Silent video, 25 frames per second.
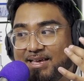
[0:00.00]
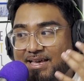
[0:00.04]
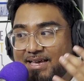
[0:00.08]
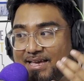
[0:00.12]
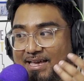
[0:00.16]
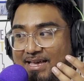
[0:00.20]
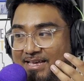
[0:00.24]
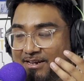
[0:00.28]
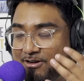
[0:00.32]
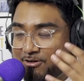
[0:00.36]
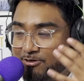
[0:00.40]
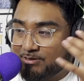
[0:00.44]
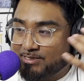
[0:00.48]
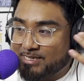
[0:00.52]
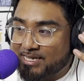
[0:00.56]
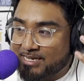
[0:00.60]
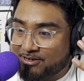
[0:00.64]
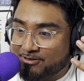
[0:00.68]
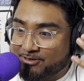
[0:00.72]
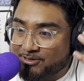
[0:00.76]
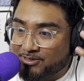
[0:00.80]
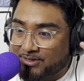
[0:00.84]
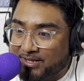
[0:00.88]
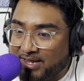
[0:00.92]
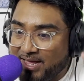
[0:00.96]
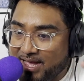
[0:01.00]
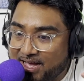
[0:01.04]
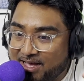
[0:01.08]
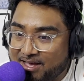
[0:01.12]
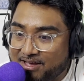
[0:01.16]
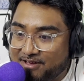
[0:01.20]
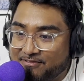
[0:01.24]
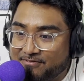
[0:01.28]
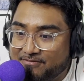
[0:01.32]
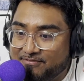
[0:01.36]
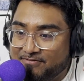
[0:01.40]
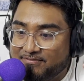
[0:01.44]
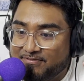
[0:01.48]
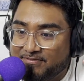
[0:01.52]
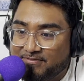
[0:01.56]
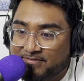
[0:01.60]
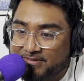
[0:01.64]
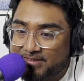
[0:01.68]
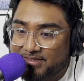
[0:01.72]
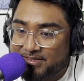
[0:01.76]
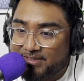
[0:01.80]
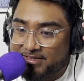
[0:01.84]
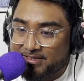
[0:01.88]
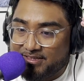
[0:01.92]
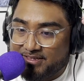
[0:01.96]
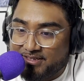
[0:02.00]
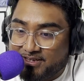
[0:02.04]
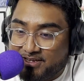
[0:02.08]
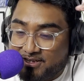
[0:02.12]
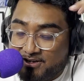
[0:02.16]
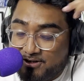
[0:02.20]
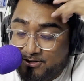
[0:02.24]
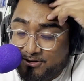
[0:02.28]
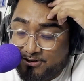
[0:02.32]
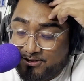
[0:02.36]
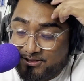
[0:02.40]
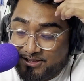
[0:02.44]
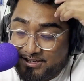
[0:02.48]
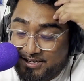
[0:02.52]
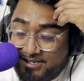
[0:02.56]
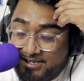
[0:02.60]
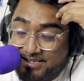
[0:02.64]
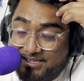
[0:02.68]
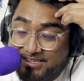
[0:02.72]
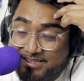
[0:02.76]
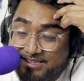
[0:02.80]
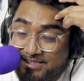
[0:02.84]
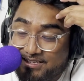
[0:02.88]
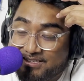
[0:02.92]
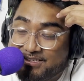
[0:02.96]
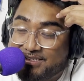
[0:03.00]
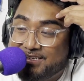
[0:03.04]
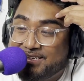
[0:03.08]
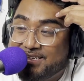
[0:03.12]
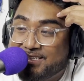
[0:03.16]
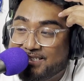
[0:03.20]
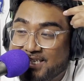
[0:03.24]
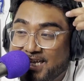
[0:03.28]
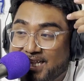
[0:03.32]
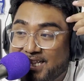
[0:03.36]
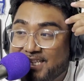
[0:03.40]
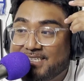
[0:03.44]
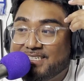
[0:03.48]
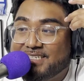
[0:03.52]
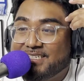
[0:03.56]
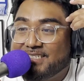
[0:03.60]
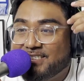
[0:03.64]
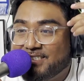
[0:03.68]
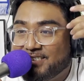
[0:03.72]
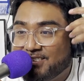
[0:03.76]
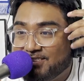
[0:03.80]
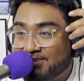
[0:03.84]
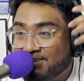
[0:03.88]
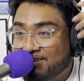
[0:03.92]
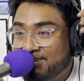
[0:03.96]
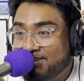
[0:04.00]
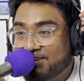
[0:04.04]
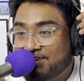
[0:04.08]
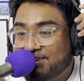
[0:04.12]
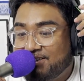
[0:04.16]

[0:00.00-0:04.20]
and Lozano should have, you know, the intelligence to